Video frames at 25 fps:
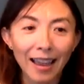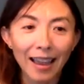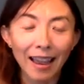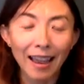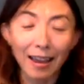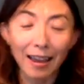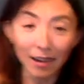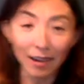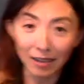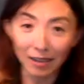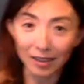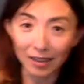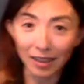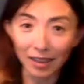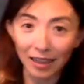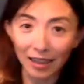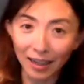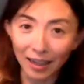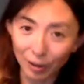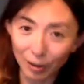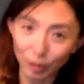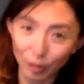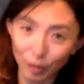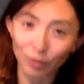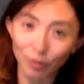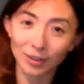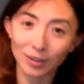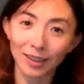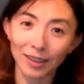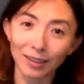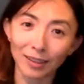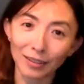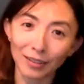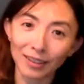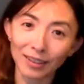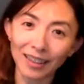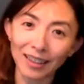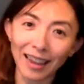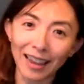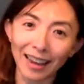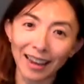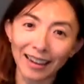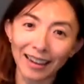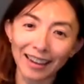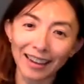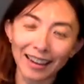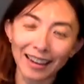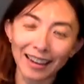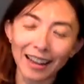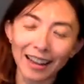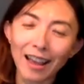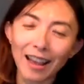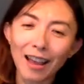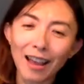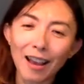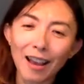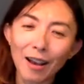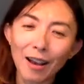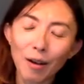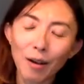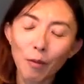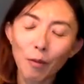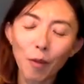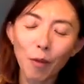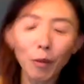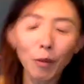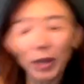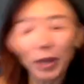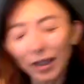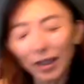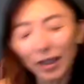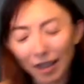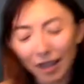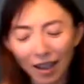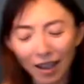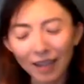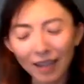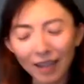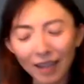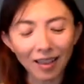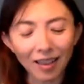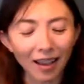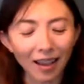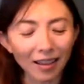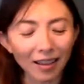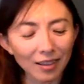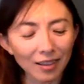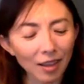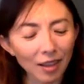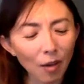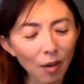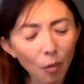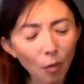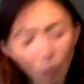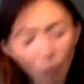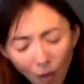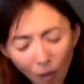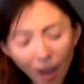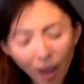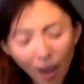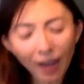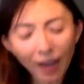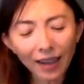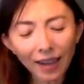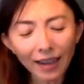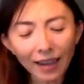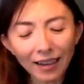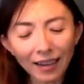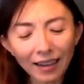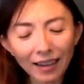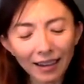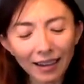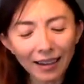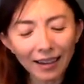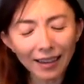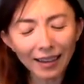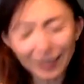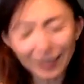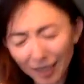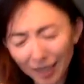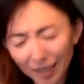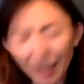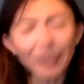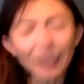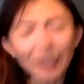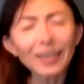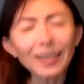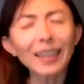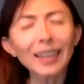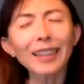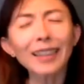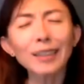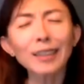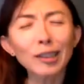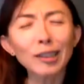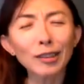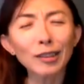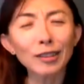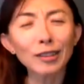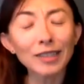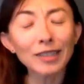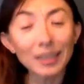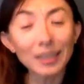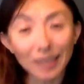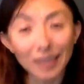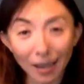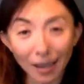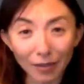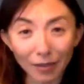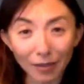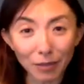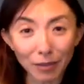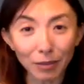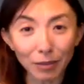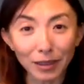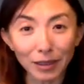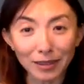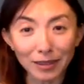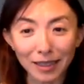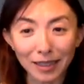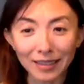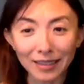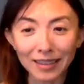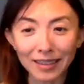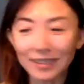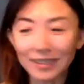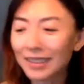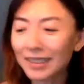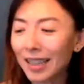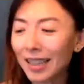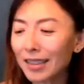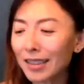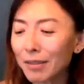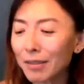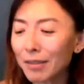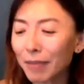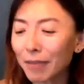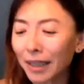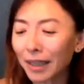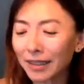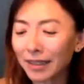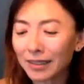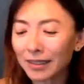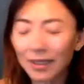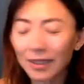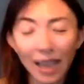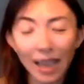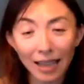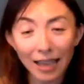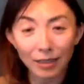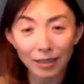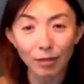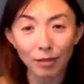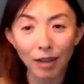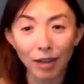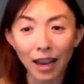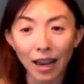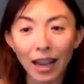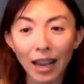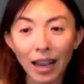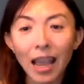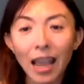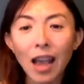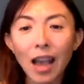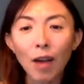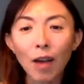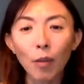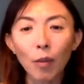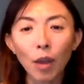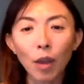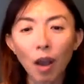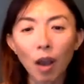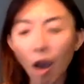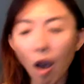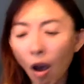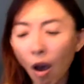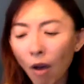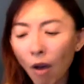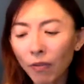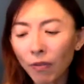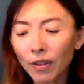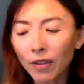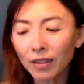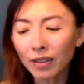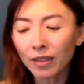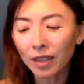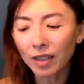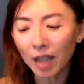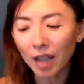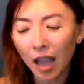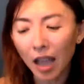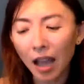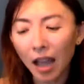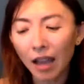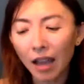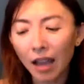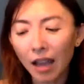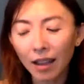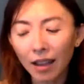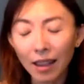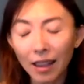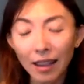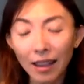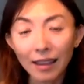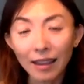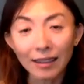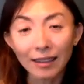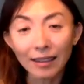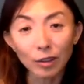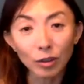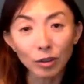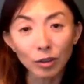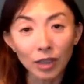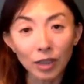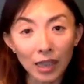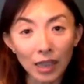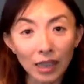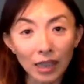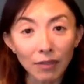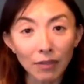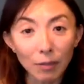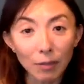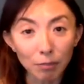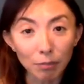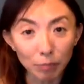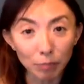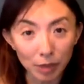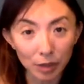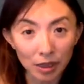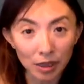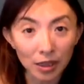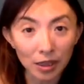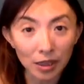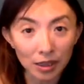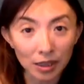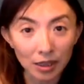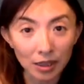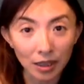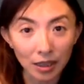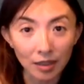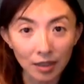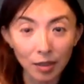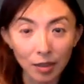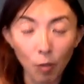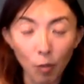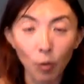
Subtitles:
And that's an interesting thing. Like when we cut things, why it's cut into 7 pieces? It doesn't make sense, right? We often cut into even pieces.